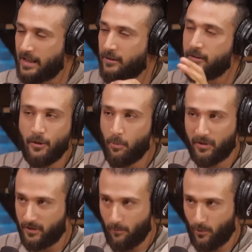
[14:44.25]
that's
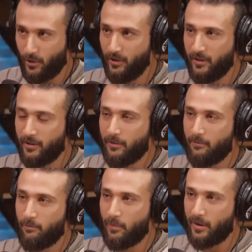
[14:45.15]
super simple,
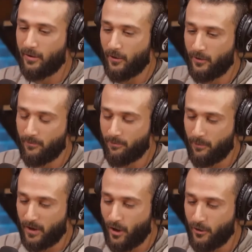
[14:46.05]

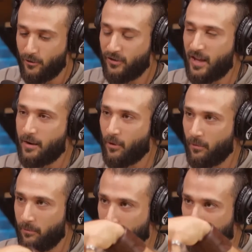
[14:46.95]
but
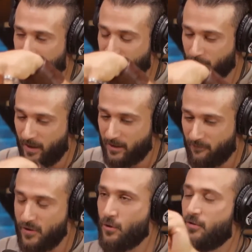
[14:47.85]
understandable at the
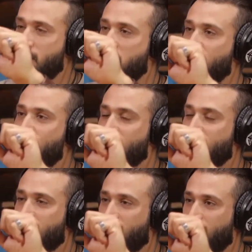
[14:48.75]
view of an image,
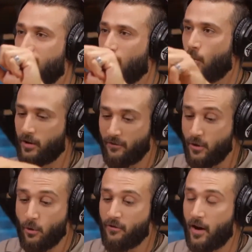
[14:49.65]
or the
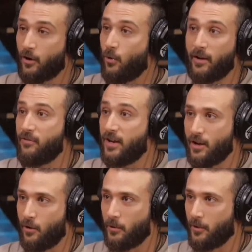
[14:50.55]
view of a quick
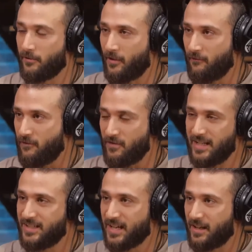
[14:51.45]
video, or a
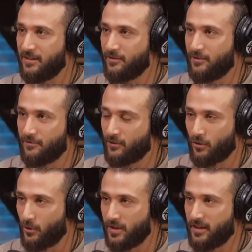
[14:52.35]
15-second,
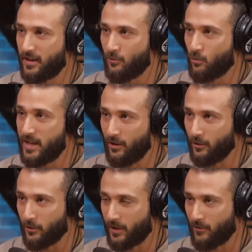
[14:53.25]
30-second
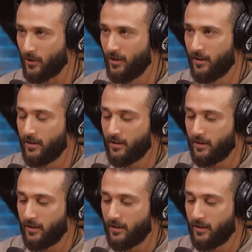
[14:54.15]
reel, or whatever,